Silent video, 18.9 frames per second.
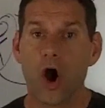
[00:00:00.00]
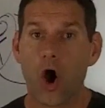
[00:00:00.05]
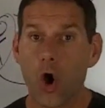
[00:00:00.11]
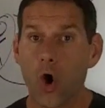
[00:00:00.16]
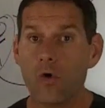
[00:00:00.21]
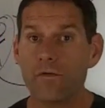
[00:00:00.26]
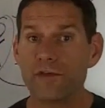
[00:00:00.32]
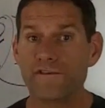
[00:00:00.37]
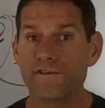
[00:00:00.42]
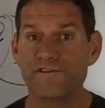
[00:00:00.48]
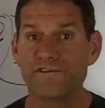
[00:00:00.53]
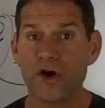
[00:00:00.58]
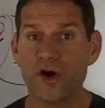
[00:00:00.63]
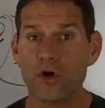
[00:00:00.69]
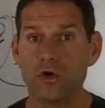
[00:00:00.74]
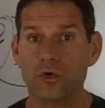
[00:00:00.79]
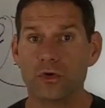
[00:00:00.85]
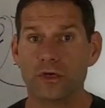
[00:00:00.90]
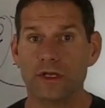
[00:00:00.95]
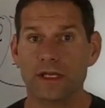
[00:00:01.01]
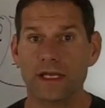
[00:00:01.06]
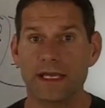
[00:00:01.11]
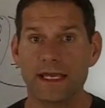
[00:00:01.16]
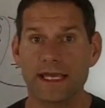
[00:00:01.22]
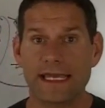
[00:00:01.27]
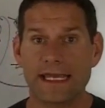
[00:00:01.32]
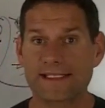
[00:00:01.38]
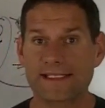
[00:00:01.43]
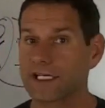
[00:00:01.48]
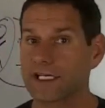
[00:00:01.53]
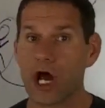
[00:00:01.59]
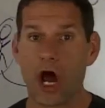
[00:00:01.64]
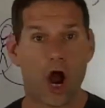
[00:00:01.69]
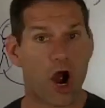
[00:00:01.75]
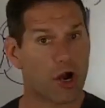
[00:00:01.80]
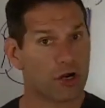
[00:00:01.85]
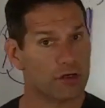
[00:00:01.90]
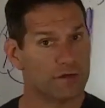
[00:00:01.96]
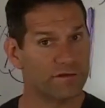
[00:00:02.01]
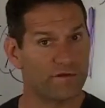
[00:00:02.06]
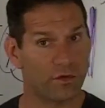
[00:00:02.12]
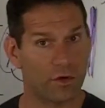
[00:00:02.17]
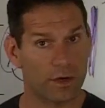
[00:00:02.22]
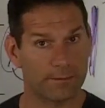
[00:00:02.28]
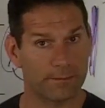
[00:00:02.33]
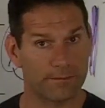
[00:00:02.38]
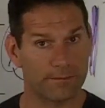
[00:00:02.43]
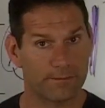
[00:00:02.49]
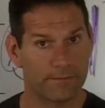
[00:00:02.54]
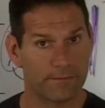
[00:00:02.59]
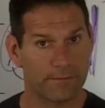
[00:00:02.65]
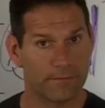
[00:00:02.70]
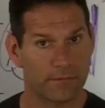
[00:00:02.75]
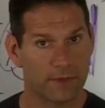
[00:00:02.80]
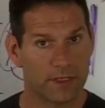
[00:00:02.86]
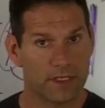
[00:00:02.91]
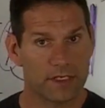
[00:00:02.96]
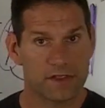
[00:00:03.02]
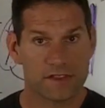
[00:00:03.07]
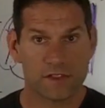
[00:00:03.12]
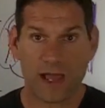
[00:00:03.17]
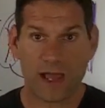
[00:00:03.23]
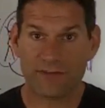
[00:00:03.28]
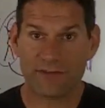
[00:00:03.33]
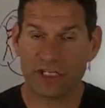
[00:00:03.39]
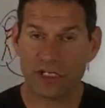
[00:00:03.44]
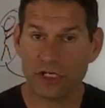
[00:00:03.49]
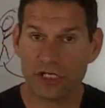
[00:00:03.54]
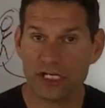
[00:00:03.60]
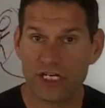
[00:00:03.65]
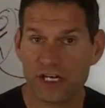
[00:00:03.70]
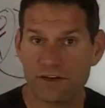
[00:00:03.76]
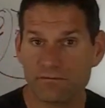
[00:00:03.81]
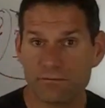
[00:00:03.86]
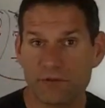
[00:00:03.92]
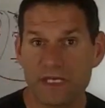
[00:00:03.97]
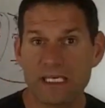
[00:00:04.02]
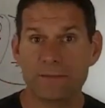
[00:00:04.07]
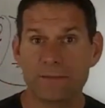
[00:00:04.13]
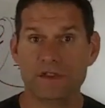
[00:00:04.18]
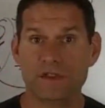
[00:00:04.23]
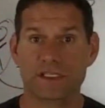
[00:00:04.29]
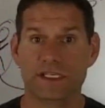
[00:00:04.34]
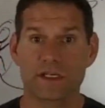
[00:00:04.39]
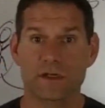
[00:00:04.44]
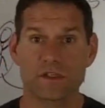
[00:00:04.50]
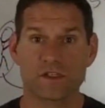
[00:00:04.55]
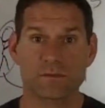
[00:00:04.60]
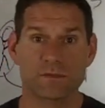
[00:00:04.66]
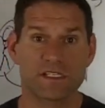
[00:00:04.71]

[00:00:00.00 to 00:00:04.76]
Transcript: Over the phone, it's an art form. So having good enough people skills